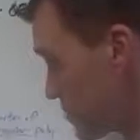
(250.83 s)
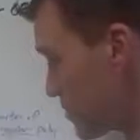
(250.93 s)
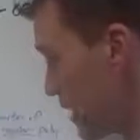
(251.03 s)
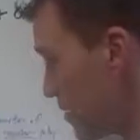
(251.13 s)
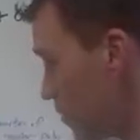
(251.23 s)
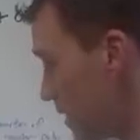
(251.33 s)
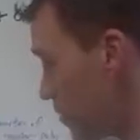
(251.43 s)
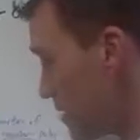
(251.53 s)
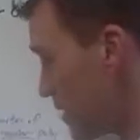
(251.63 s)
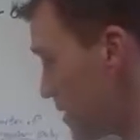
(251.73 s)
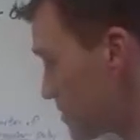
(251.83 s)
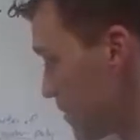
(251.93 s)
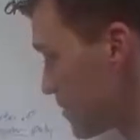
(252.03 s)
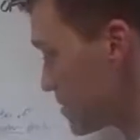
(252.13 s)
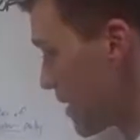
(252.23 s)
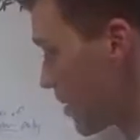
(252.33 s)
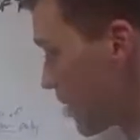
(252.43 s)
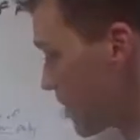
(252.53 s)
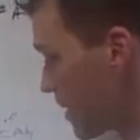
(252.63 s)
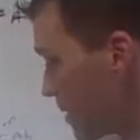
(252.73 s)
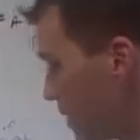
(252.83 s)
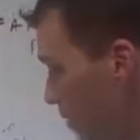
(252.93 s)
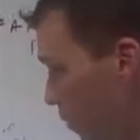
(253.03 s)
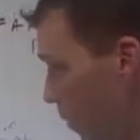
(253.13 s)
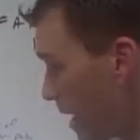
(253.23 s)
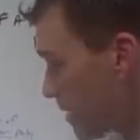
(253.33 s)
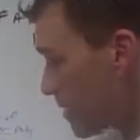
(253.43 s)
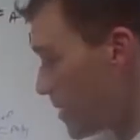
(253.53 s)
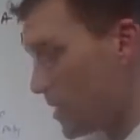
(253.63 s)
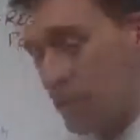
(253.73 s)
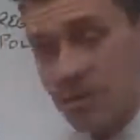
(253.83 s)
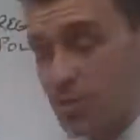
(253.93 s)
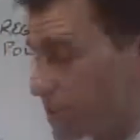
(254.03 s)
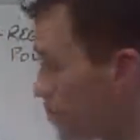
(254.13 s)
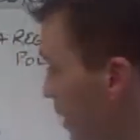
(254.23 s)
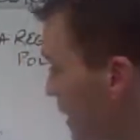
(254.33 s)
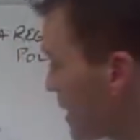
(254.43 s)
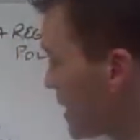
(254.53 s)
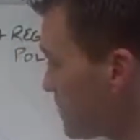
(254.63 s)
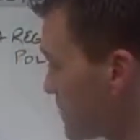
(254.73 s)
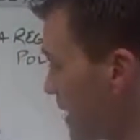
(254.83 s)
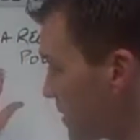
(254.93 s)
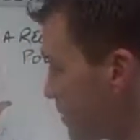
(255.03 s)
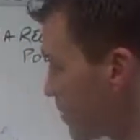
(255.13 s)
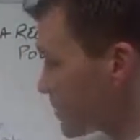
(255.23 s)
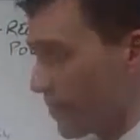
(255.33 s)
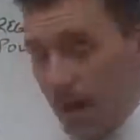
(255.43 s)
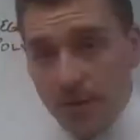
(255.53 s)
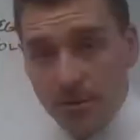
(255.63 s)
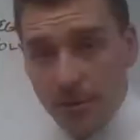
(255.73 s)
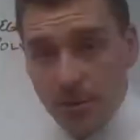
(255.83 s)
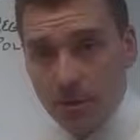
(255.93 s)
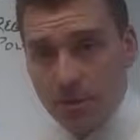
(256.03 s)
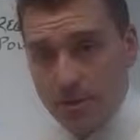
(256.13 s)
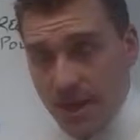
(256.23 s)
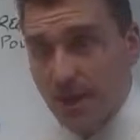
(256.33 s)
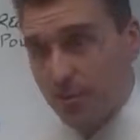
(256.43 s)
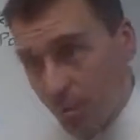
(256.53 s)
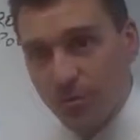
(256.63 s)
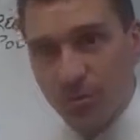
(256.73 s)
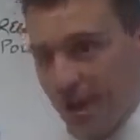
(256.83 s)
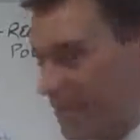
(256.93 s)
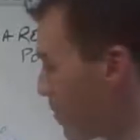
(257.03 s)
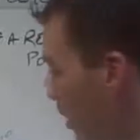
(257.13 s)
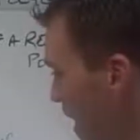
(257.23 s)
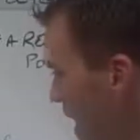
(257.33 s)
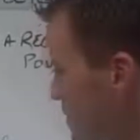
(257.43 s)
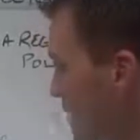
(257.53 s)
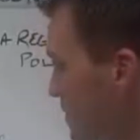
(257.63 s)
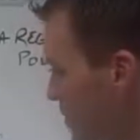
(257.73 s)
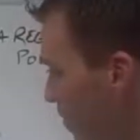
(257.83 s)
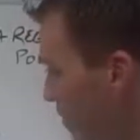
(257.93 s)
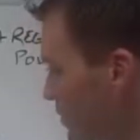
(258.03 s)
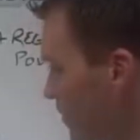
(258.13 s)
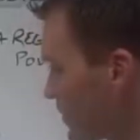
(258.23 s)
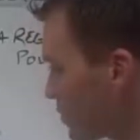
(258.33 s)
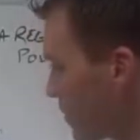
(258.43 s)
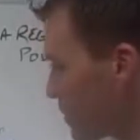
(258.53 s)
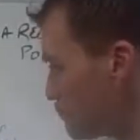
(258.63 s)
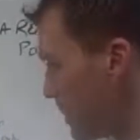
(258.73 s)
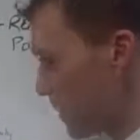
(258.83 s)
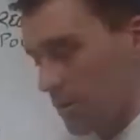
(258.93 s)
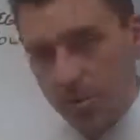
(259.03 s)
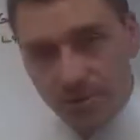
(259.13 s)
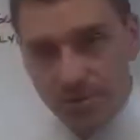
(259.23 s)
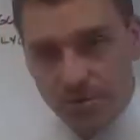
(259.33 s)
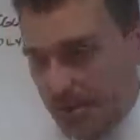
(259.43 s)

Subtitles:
this triangle, whatever it be this, maybe it's that whole thing, whatever. You just plug it in, take and multiply it that 1/2 times the opossum times perimeter, you'll get your